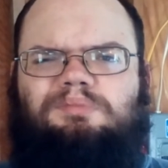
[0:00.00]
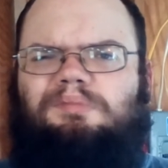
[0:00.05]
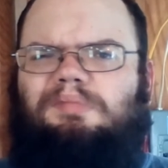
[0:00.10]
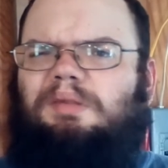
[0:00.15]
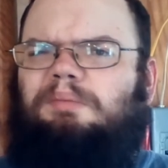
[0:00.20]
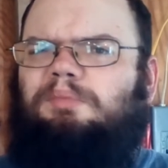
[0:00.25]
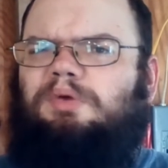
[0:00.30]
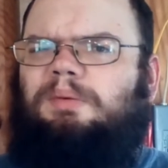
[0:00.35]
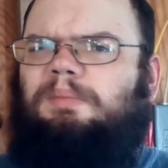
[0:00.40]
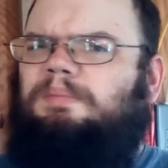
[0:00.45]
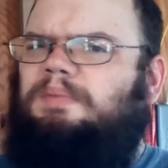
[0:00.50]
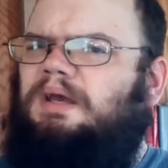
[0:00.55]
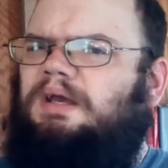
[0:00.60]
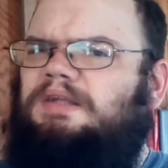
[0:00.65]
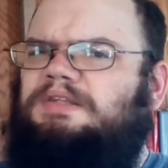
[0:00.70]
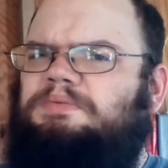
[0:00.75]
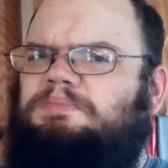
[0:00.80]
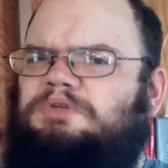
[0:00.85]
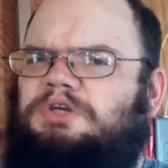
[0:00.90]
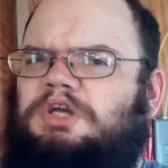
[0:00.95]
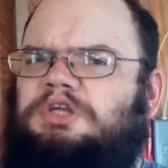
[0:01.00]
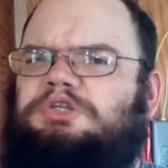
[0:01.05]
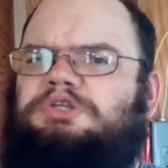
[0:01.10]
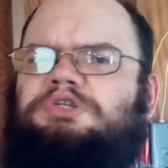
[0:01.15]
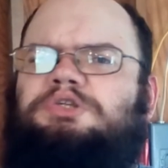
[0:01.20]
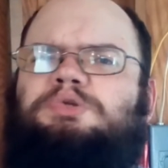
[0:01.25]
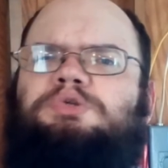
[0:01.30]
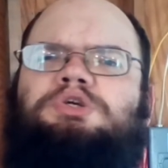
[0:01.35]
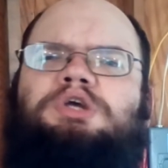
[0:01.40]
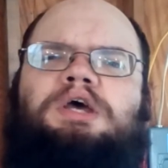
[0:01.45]
I'm going to be making some changes
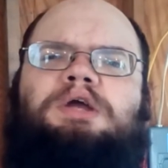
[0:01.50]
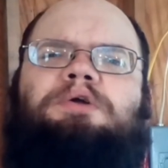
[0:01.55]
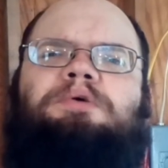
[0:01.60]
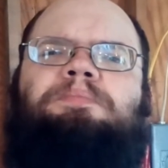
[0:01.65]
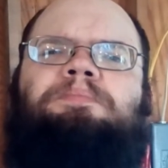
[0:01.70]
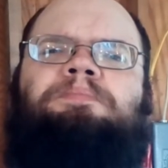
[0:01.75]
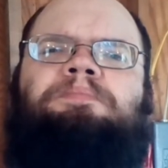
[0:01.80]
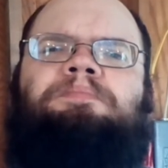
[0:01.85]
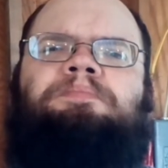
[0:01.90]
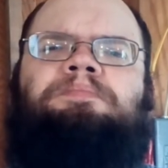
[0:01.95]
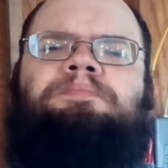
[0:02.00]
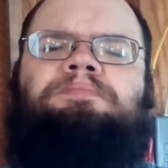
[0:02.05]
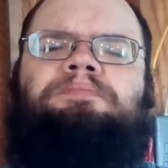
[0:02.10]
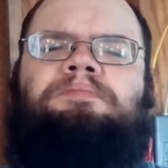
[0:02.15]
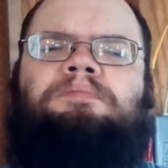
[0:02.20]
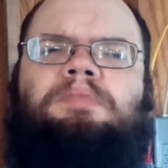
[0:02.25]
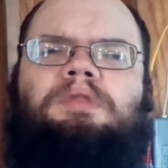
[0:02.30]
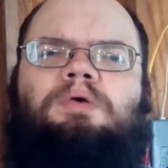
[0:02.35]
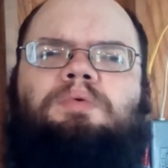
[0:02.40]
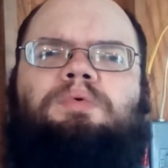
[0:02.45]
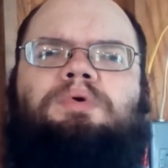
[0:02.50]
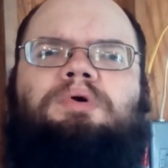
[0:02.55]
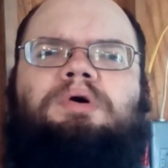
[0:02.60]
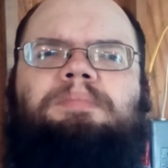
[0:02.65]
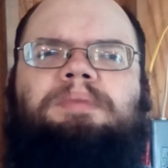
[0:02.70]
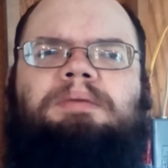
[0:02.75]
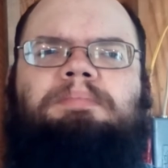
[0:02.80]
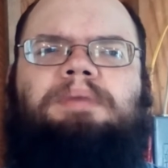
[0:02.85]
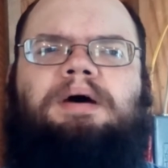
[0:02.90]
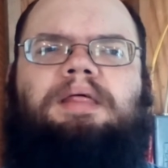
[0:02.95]
to the channel. What do I
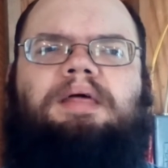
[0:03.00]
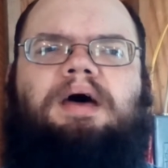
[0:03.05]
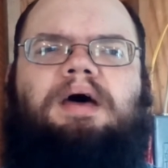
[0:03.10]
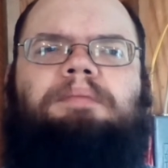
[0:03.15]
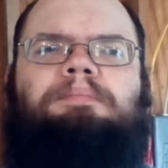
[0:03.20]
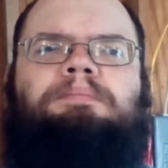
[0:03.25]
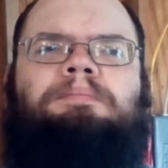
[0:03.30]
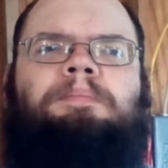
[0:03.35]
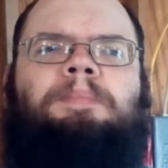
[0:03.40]
mean by that?